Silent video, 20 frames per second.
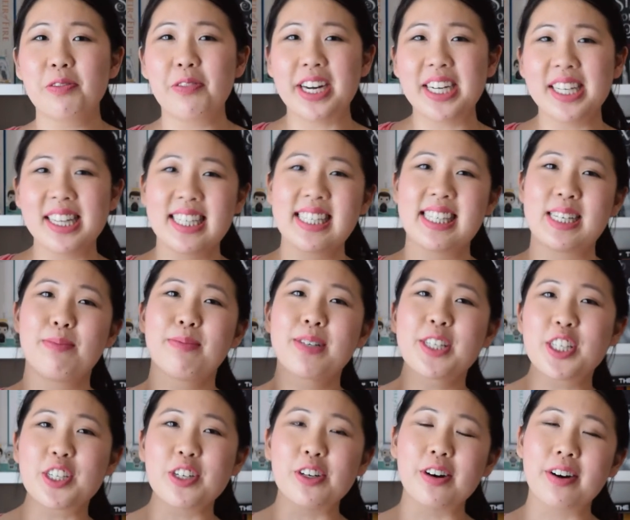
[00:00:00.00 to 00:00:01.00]
realism
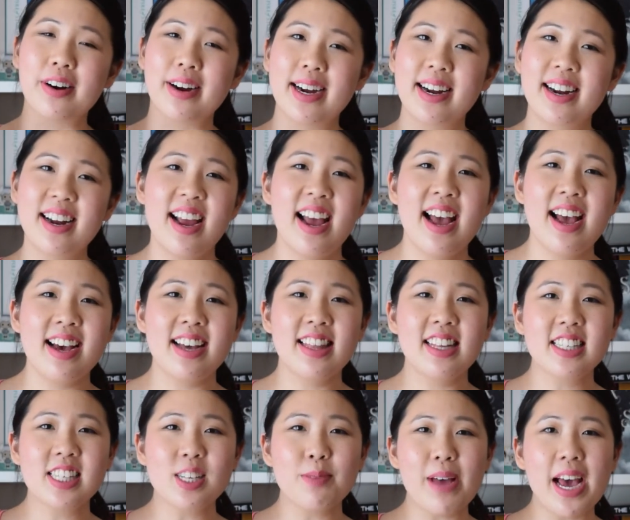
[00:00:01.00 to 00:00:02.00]
story, and
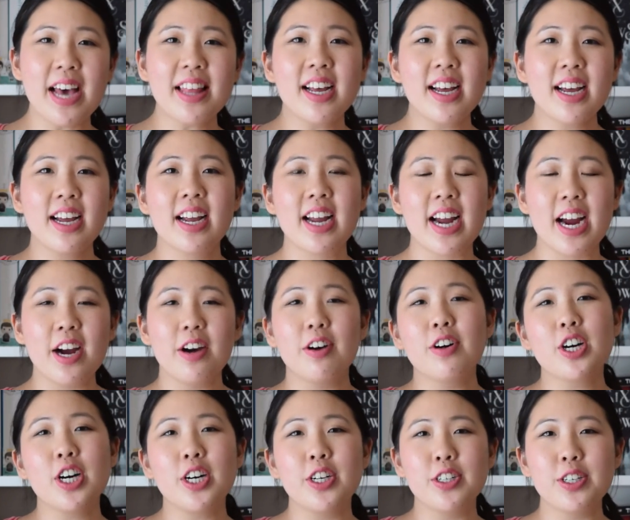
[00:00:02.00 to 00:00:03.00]
it's about a girl
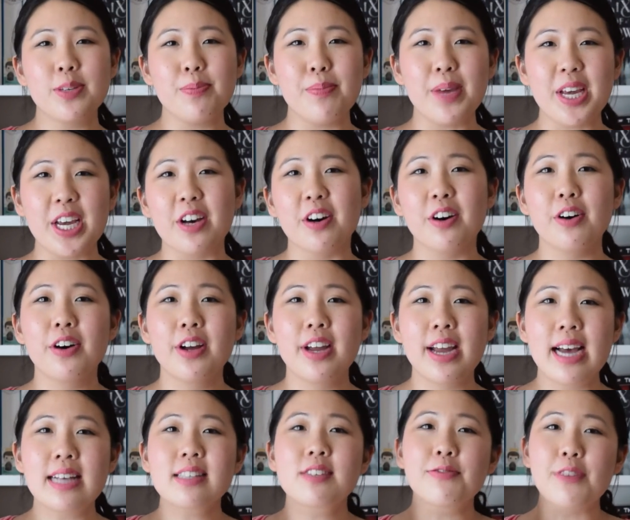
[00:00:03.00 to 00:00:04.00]
called Mio who
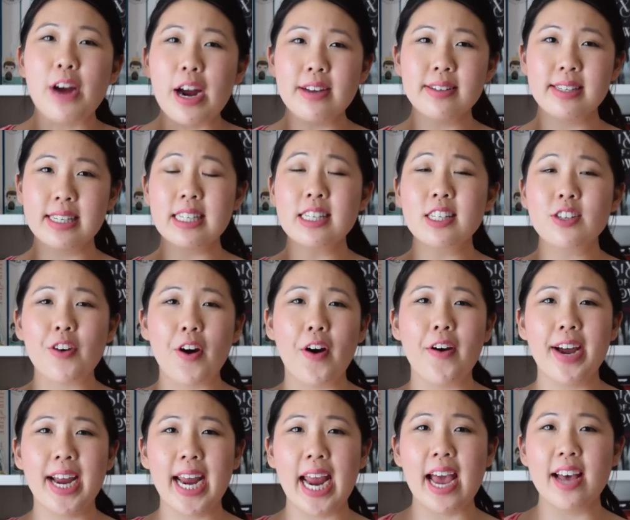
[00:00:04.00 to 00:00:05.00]
has roses
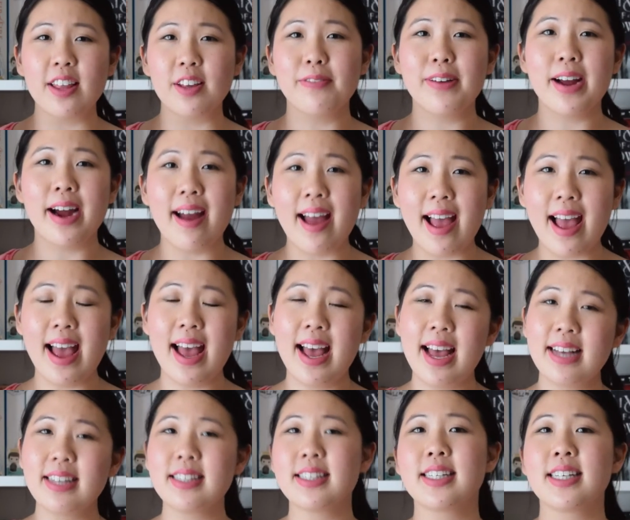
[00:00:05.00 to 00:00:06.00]
growing out of her
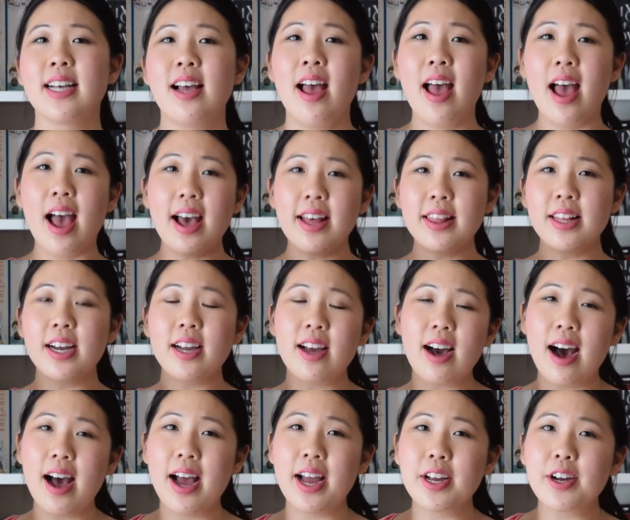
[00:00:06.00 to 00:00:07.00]
hands, and a
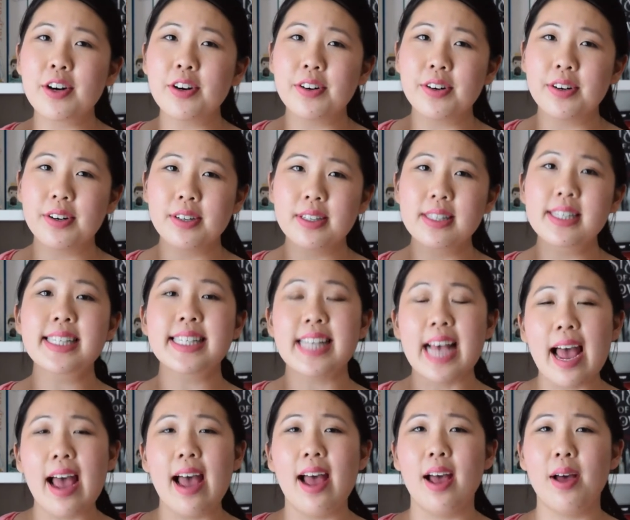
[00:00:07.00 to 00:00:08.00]
guy called
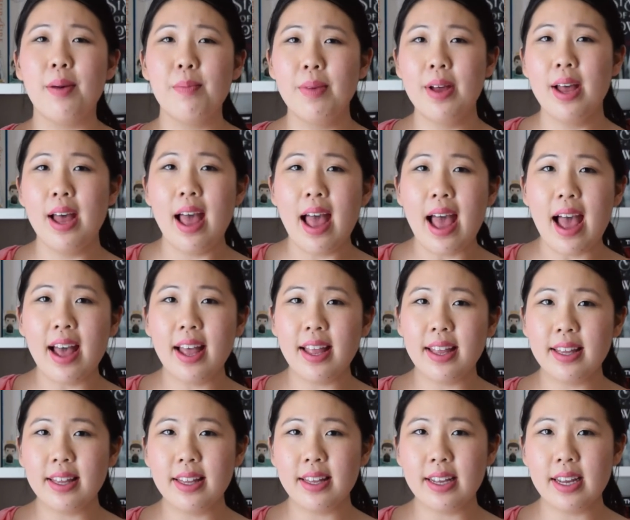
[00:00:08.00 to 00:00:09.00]
Sam,
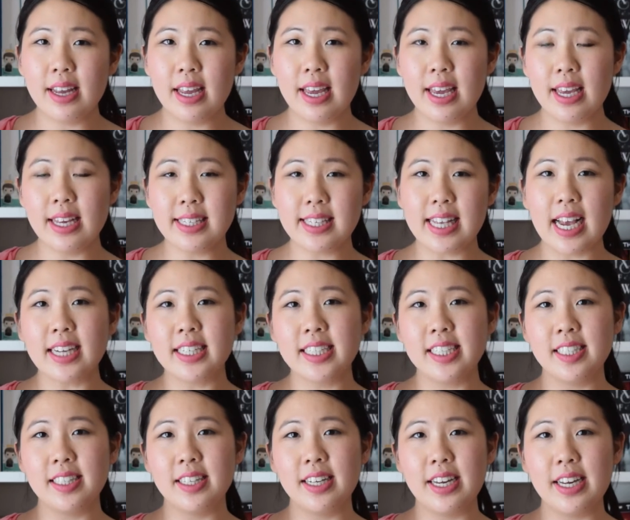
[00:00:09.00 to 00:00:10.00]
and he's
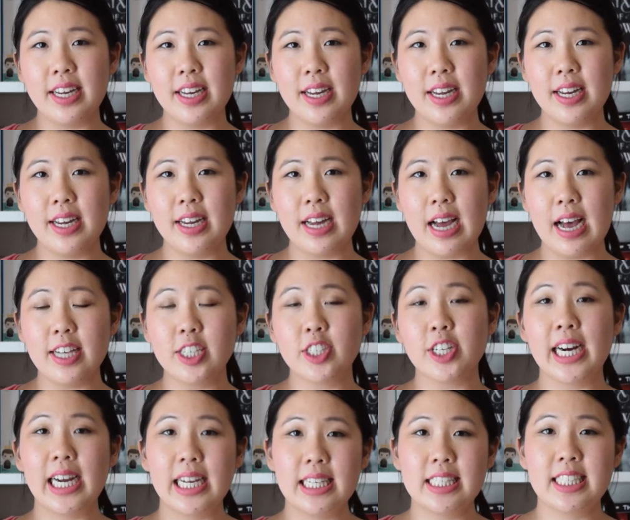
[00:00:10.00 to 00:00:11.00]
actually a
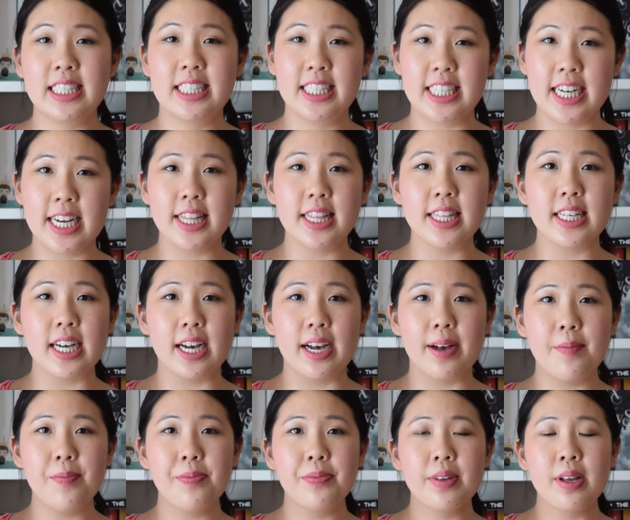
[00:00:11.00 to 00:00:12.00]

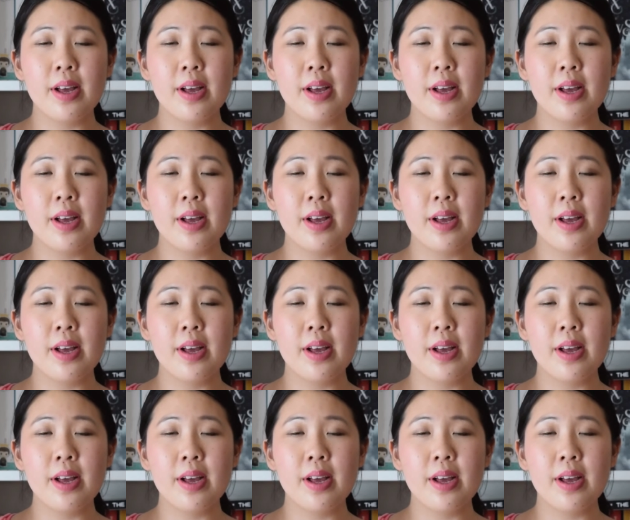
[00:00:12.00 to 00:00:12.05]
transgender